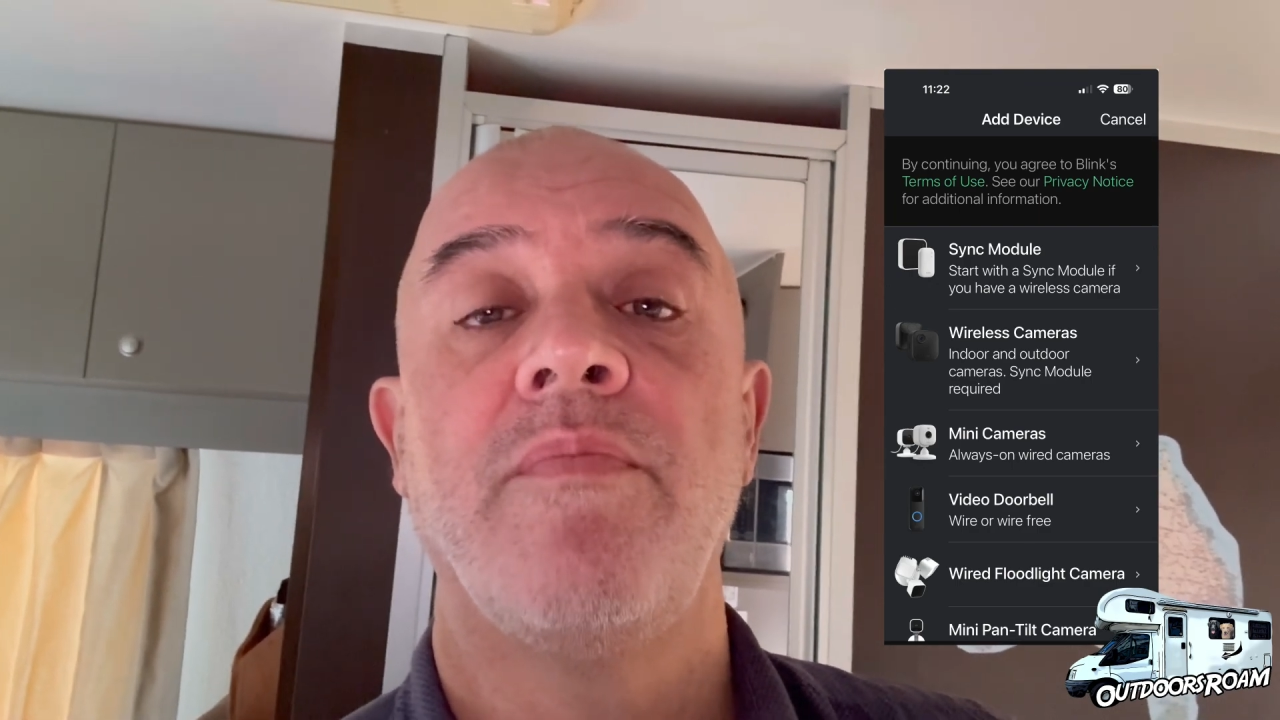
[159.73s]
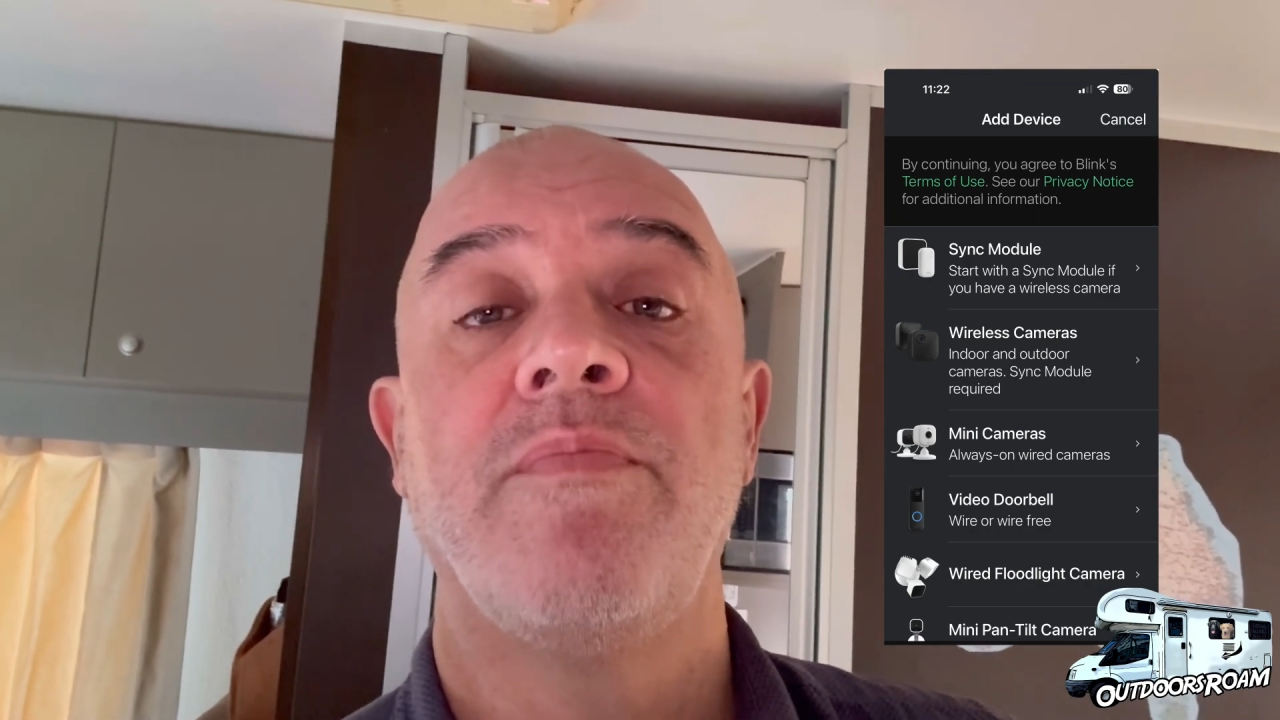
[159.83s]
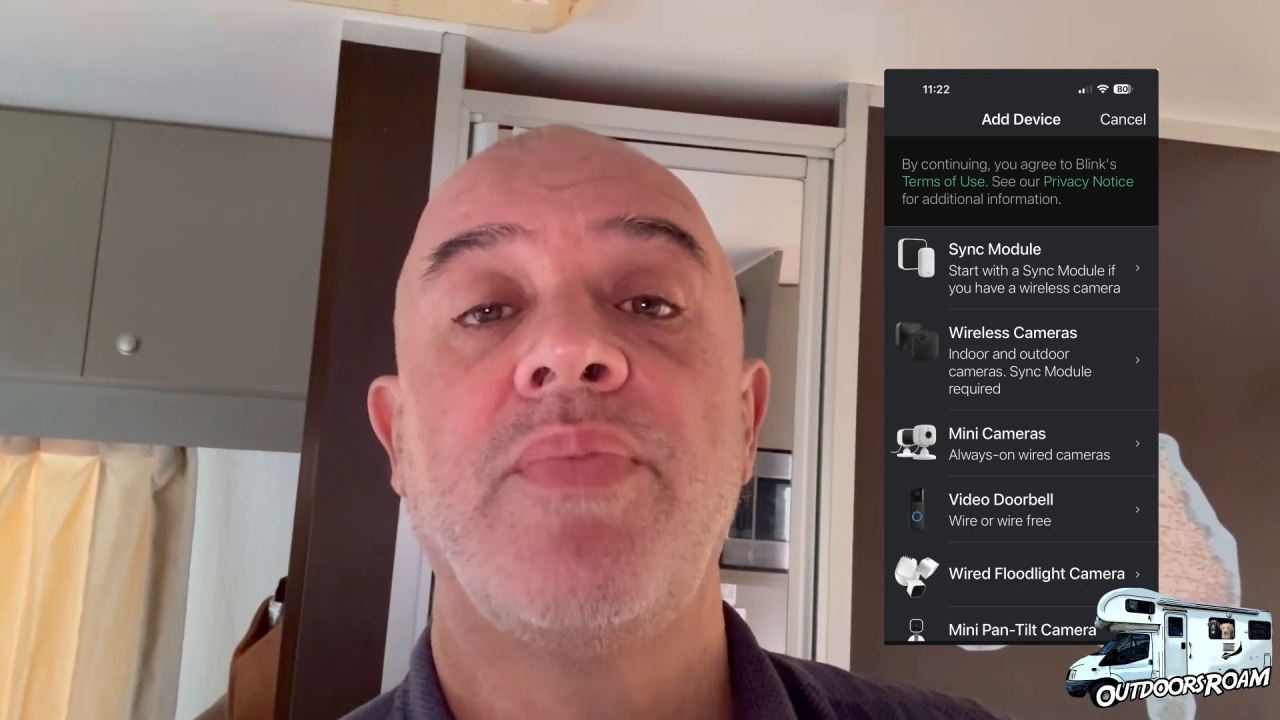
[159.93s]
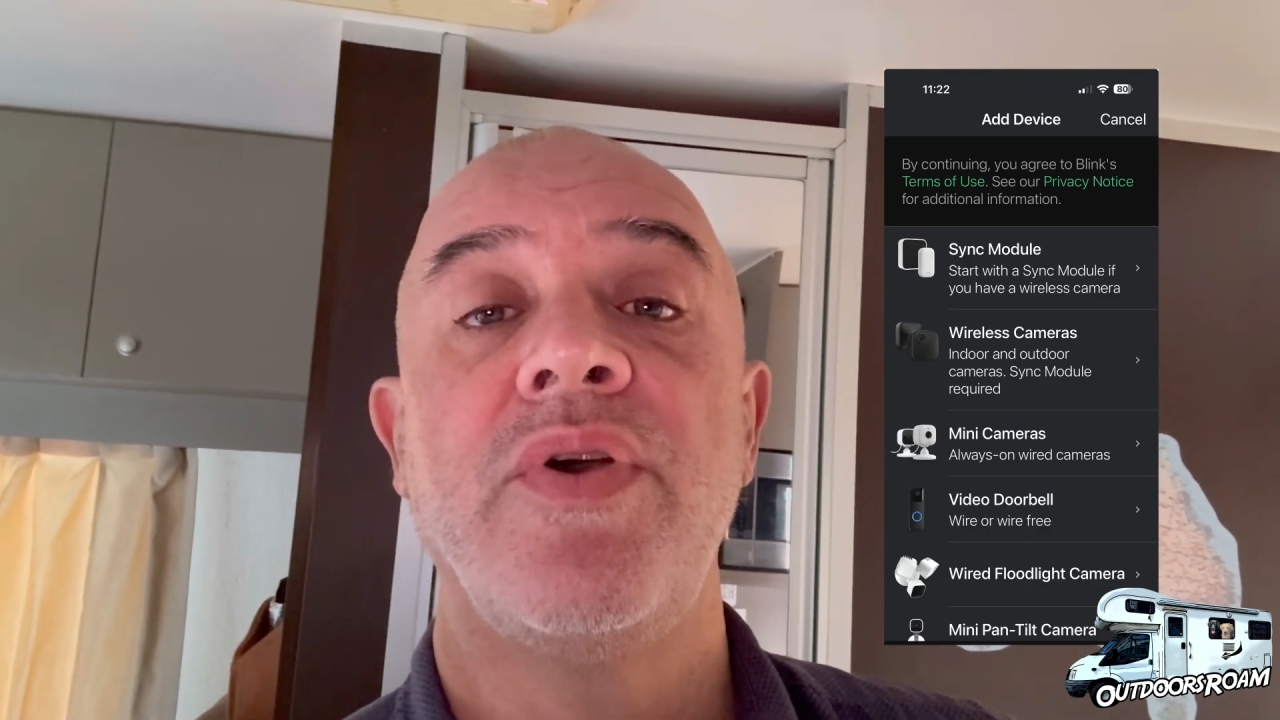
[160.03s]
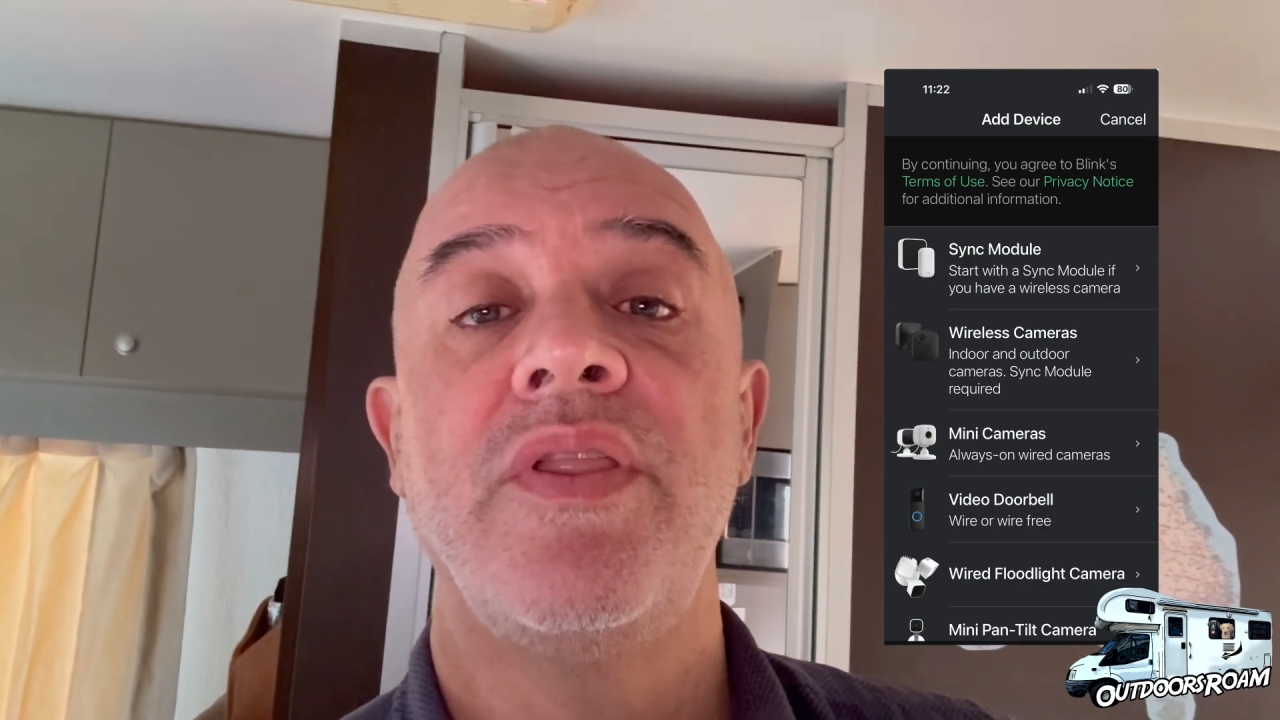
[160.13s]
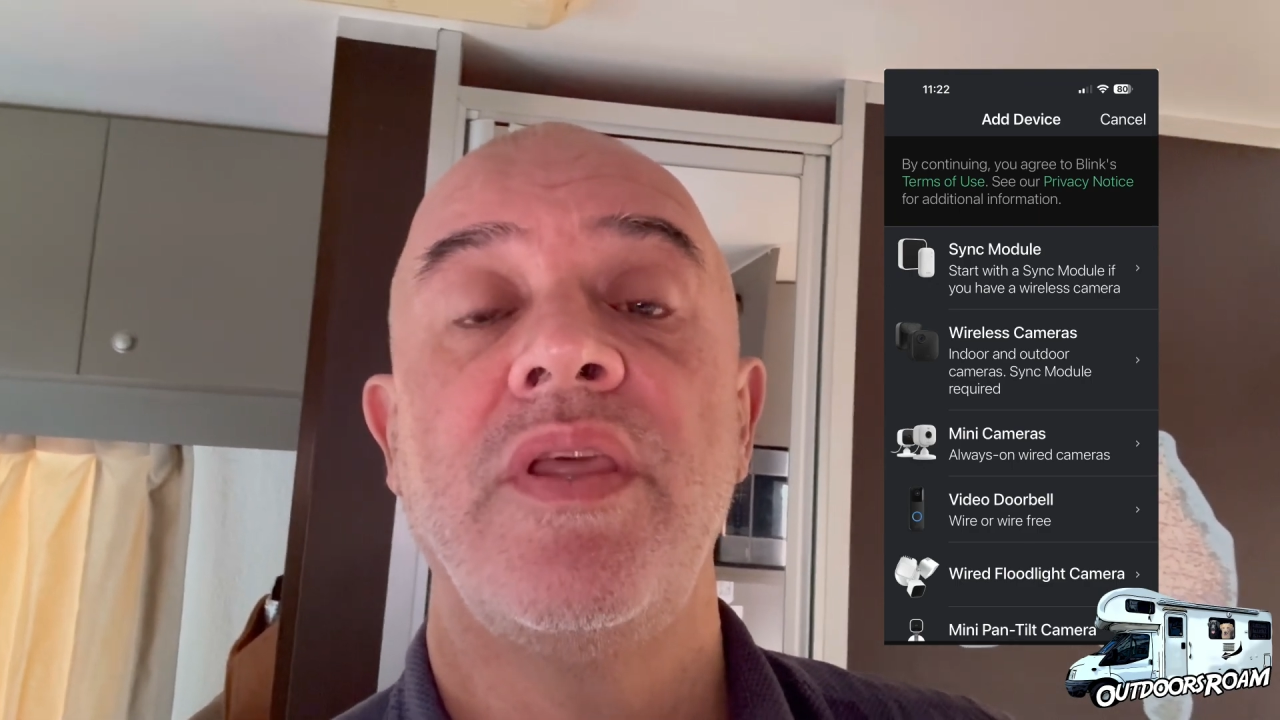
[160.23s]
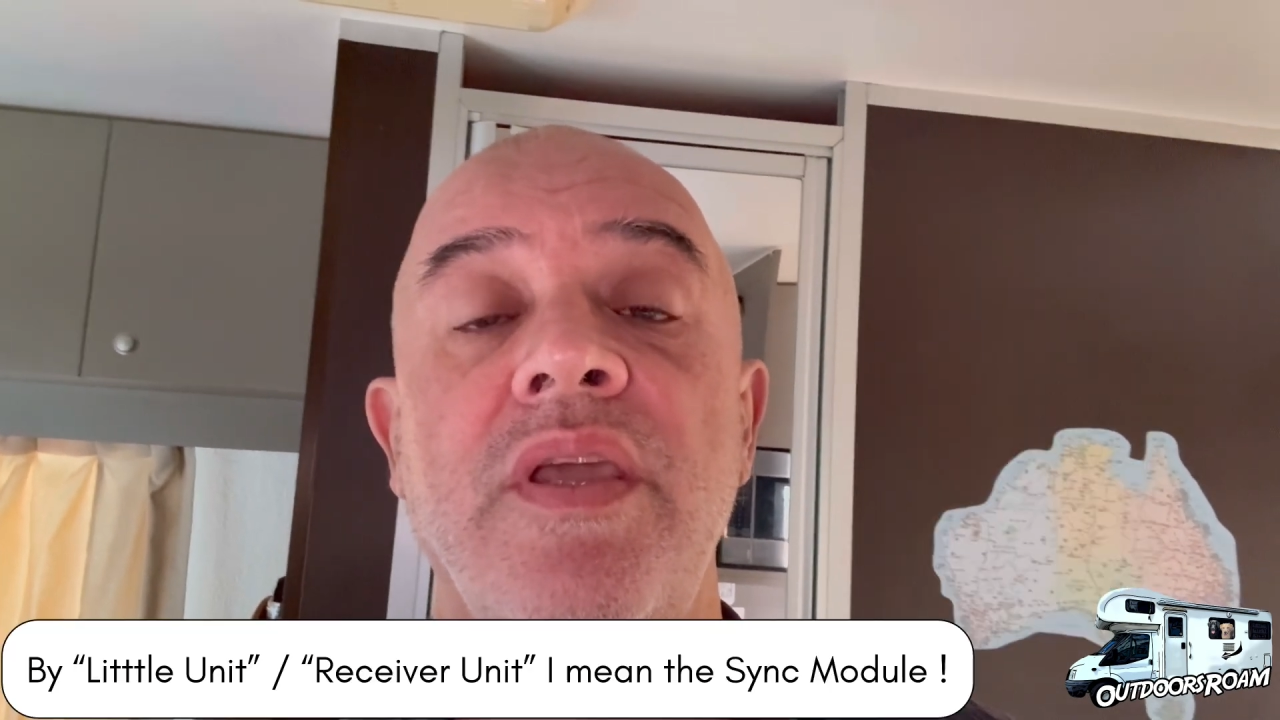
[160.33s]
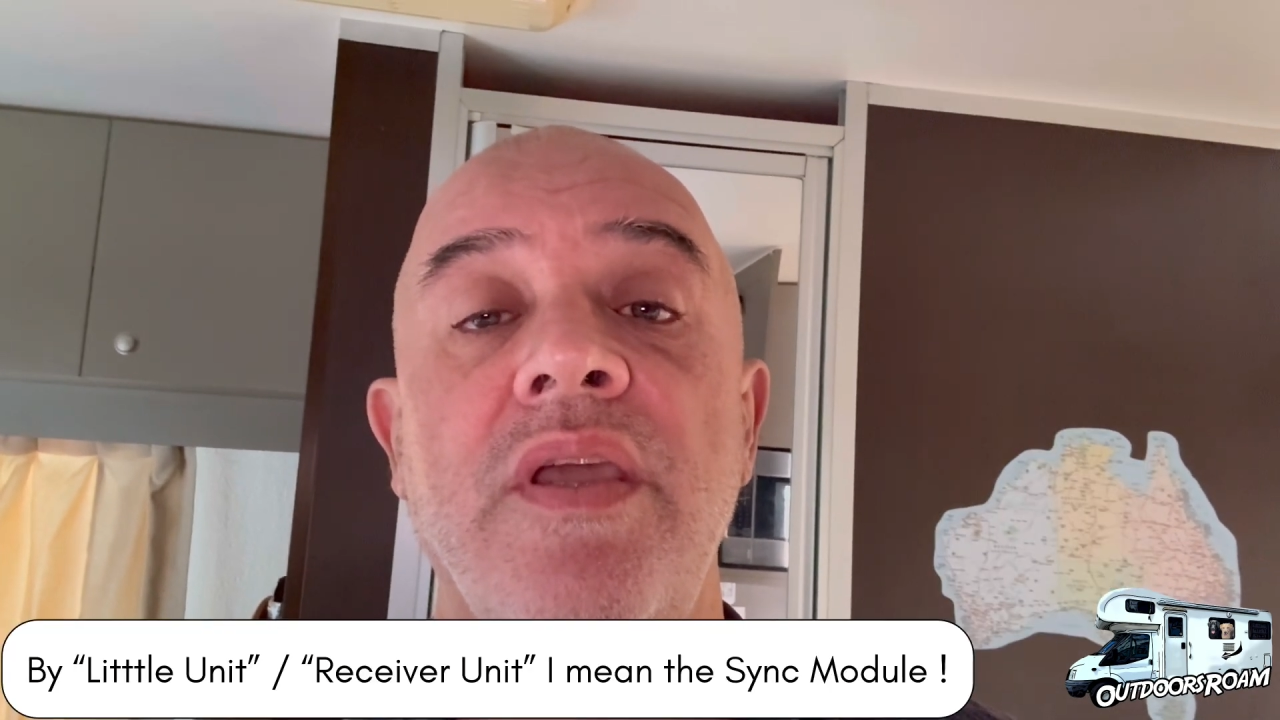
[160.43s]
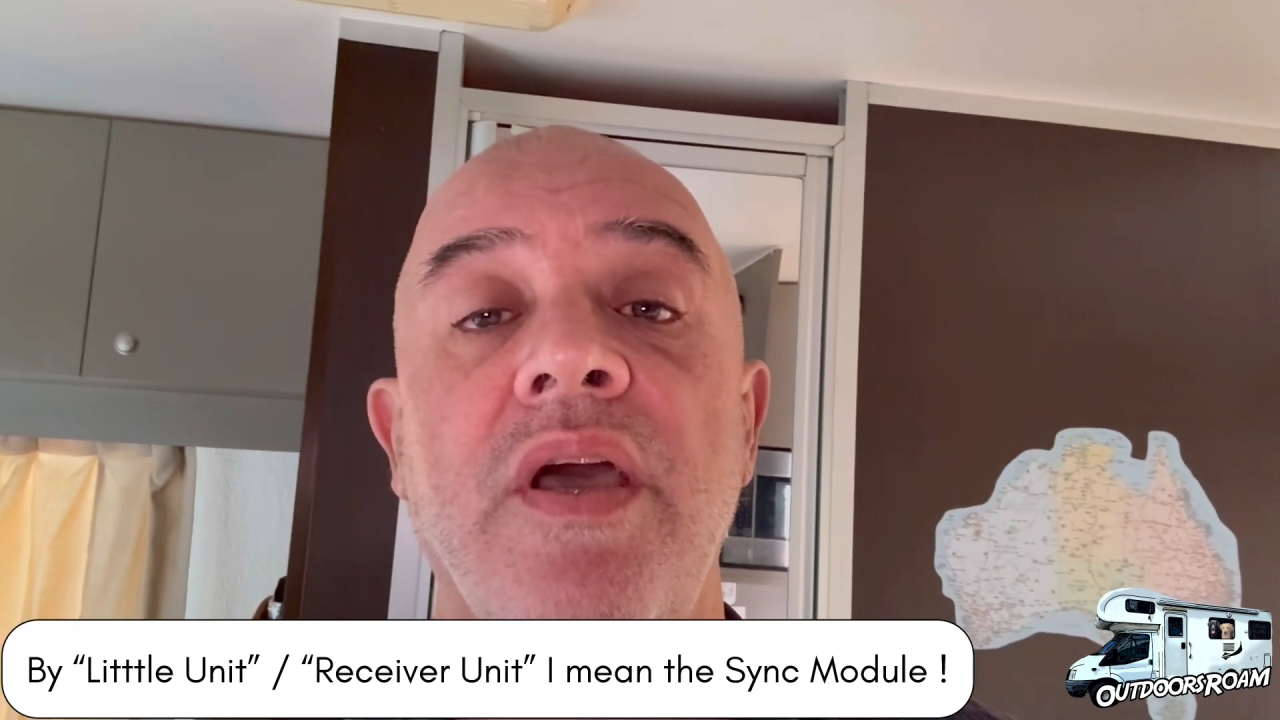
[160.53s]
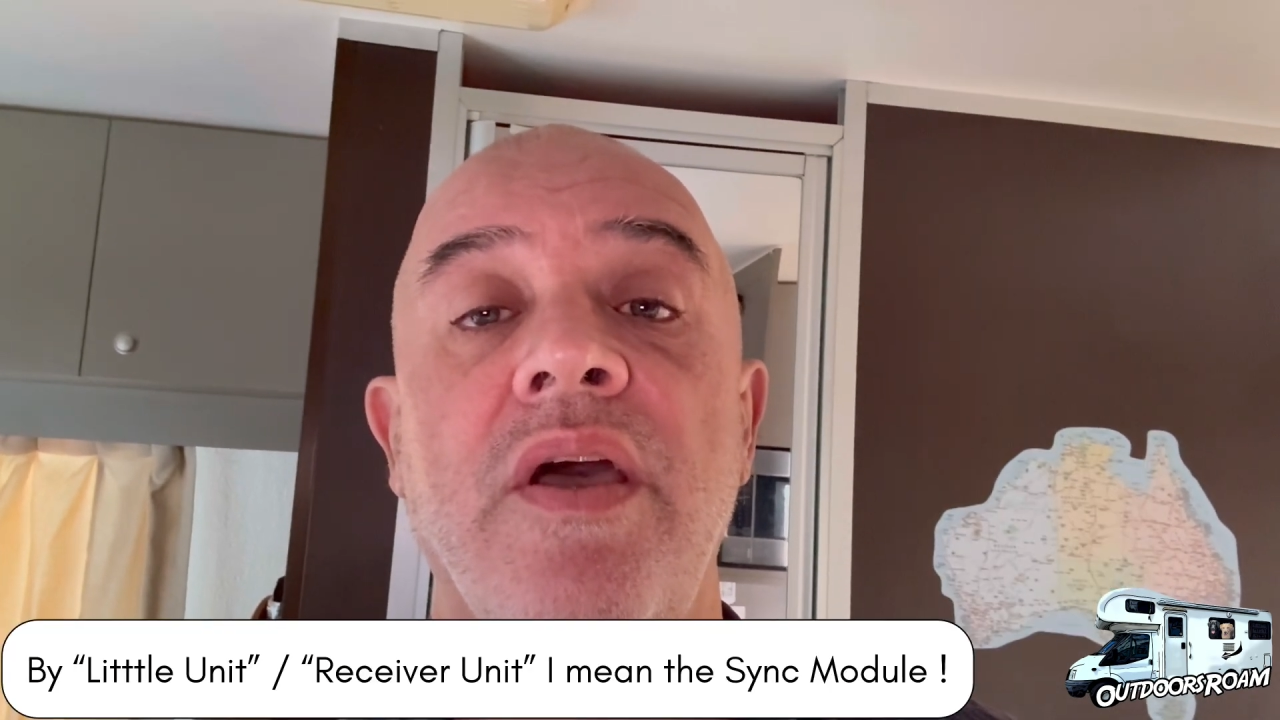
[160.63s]
putting
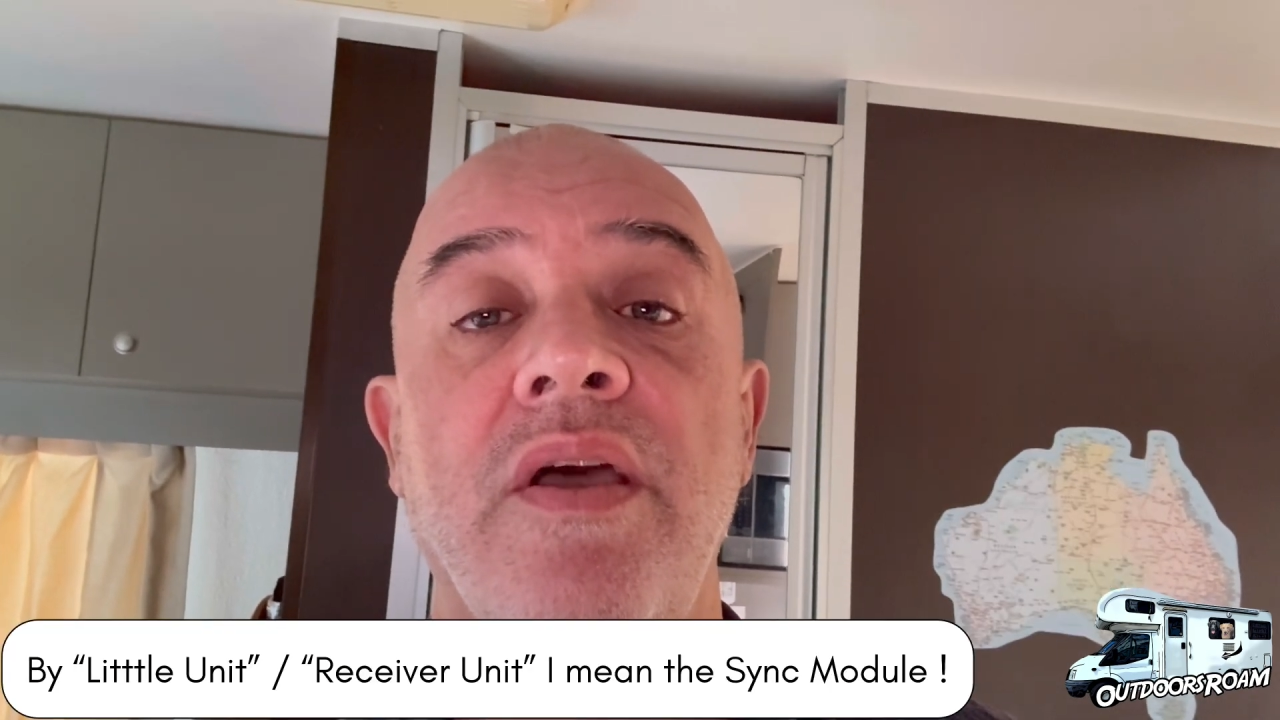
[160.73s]
the